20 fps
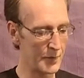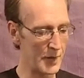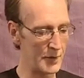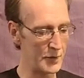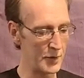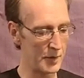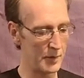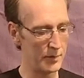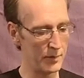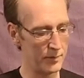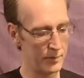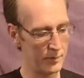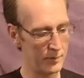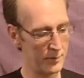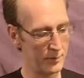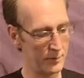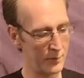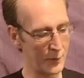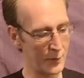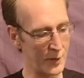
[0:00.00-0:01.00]
Trangia,
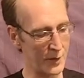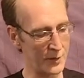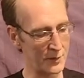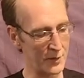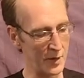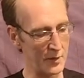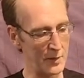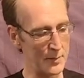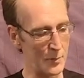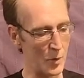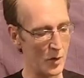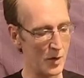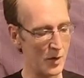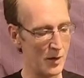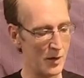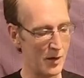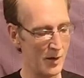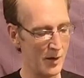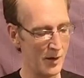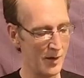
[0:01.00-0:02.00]
looking slightly
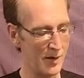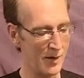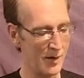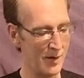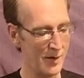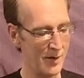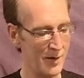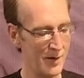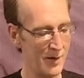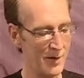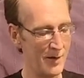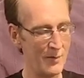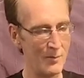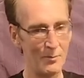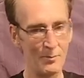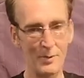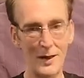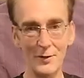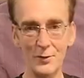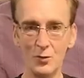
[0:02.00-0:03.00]
more
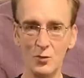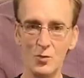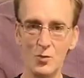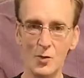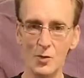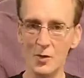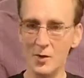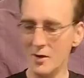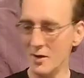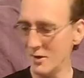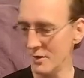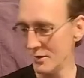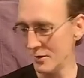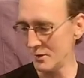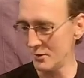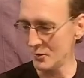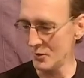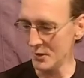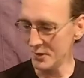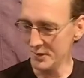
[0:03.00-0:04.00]
battle worn
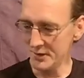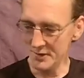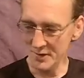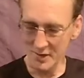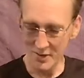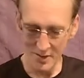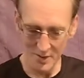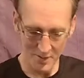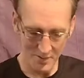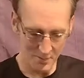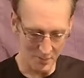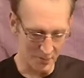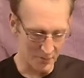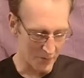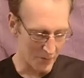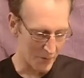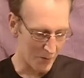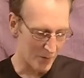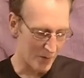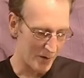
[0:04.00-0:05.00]
than it was
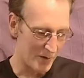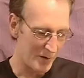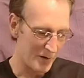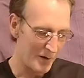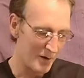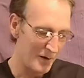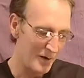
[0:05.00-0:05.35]
before.